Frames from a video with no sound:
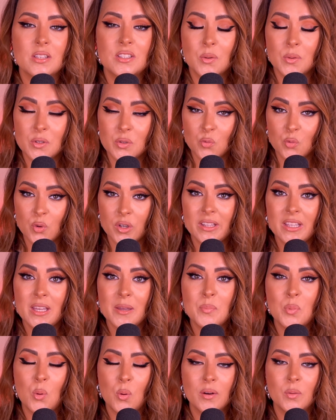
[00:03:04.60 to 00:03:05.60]
So it's really
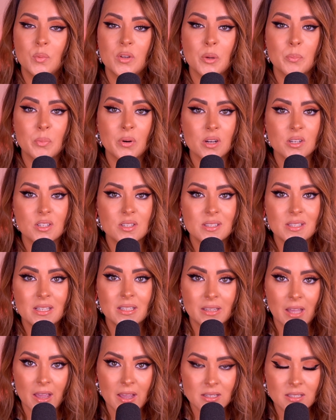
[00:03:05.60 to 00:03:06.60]
important when you're purchasing
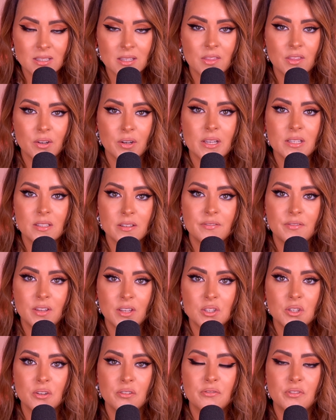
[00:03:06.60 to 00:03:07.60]
lights that there is a
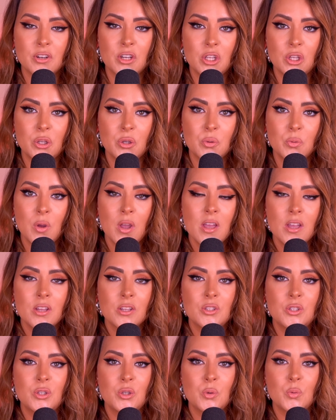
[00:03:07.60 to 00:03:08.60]
feature for you
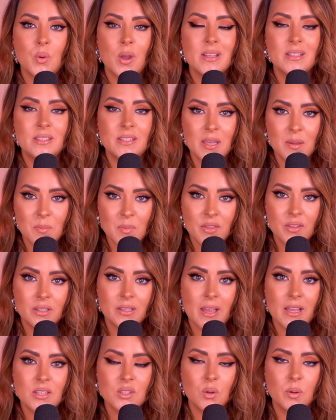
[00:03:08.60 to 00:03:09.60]
to dim the
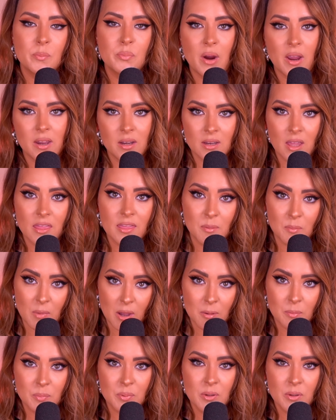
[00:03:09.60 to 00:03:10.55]
lights or brighten them up.